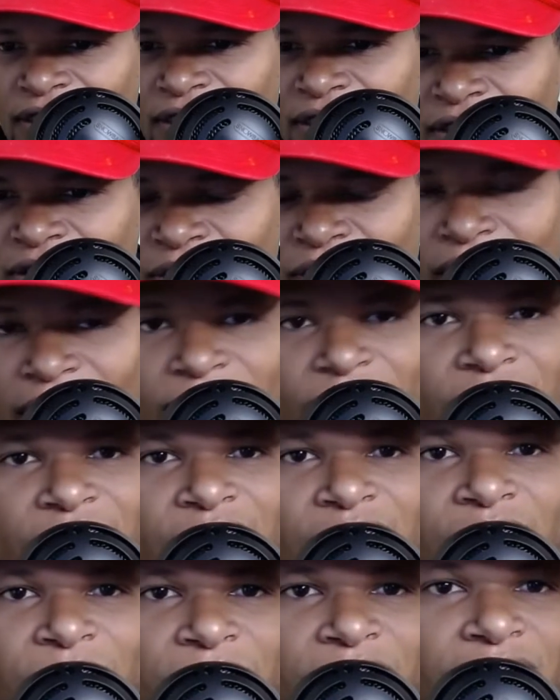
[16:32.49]
Insurrection.
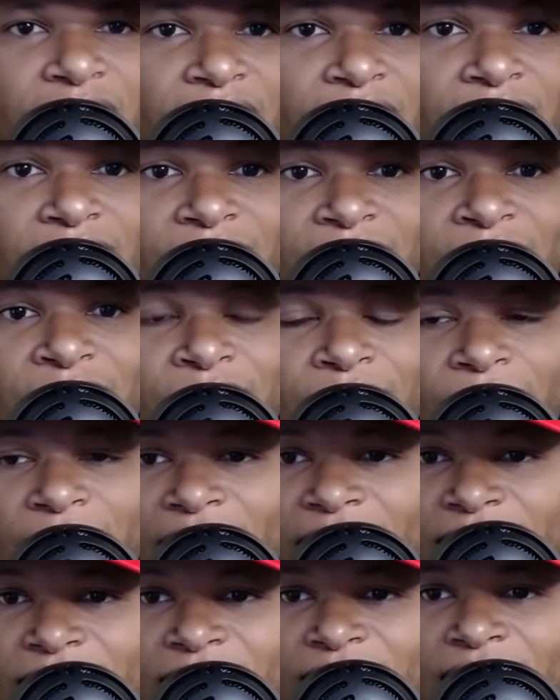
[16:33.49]
It's ridiculous.
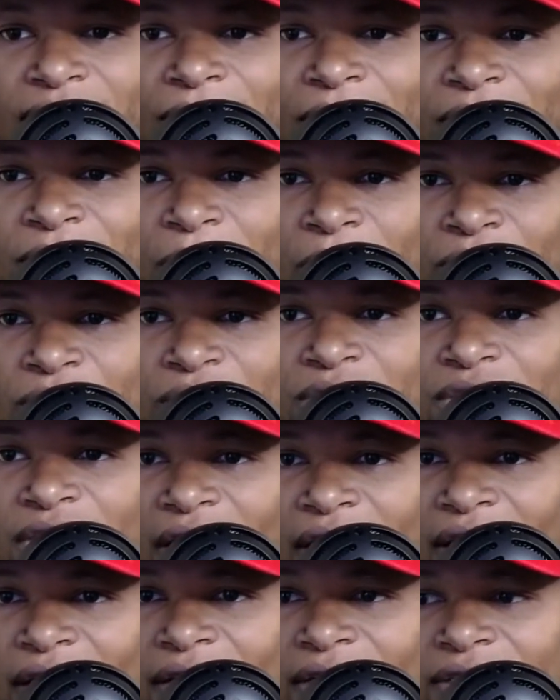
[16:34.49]
Insurrection. It was the most
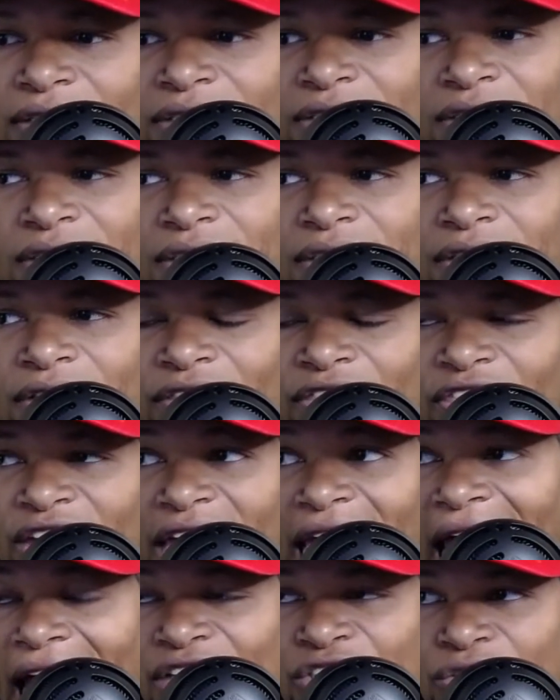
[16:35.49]
staged
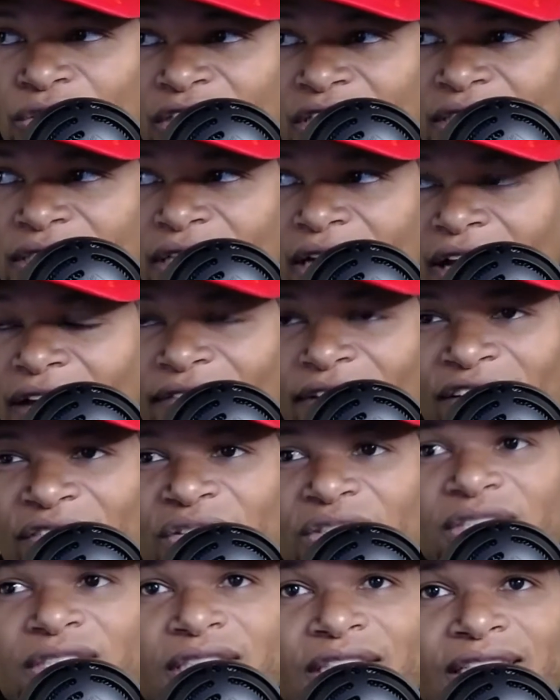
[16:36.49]
theatrics I have ever
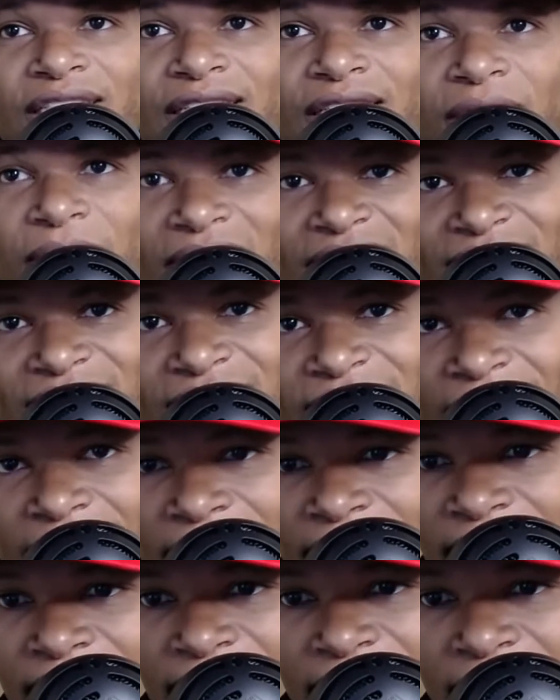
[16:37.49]
seen in my
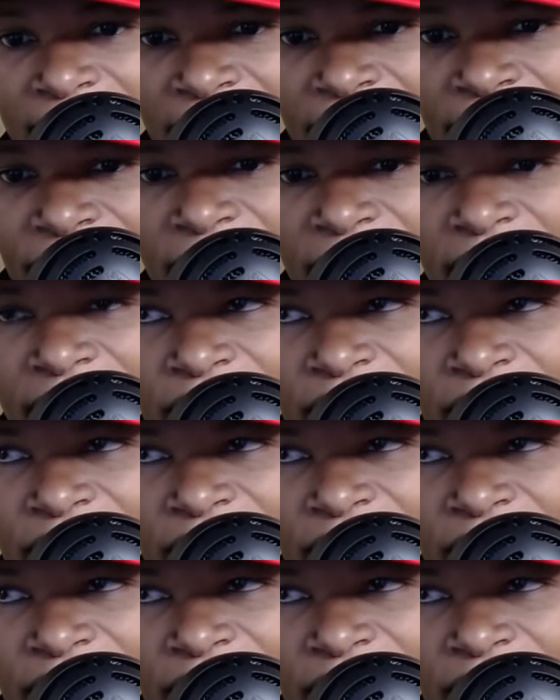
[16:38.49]
stinking life.